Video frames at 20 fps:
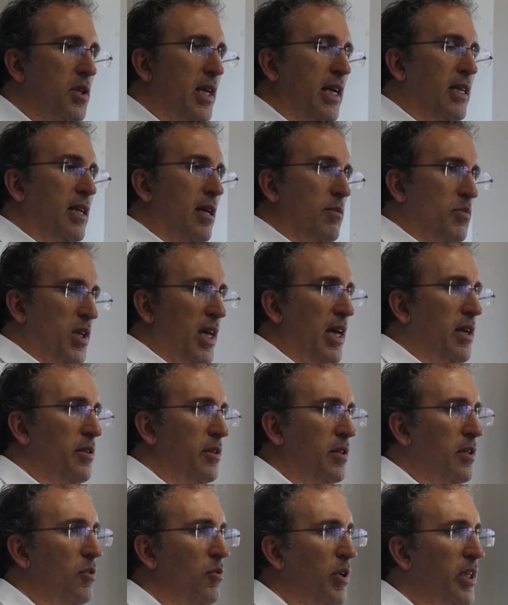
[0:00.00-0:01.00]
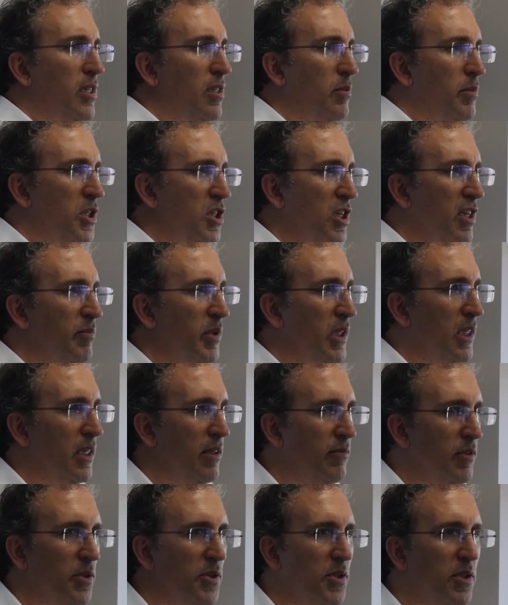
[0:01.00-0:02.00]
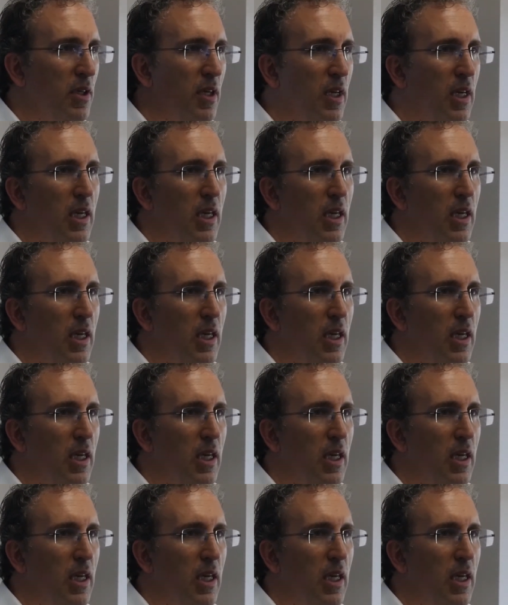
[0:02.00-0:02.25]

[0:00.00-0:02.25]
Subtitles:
that comes out of the curriculum achievement levels.